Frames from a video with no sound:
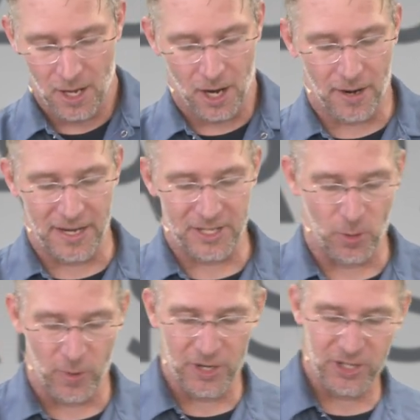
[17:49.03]
All right, so
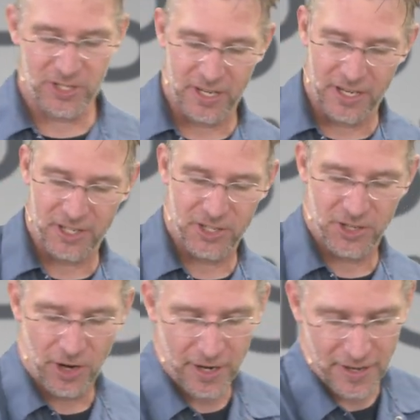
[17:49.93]
we're just going to
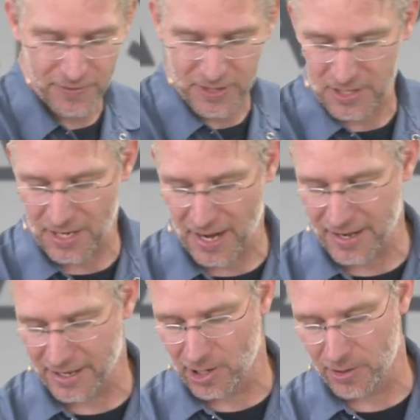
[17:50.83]
start at this side
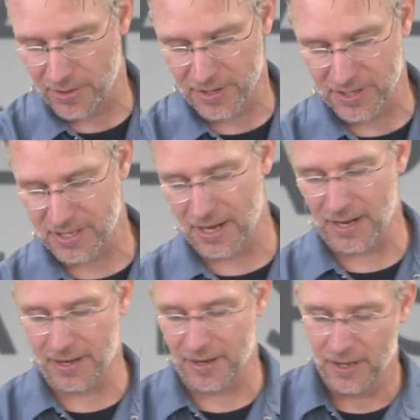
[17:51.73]
and go to this
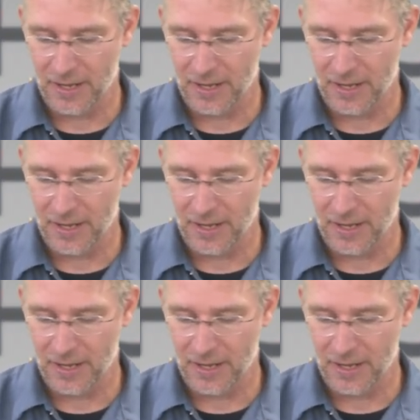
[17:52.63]
side.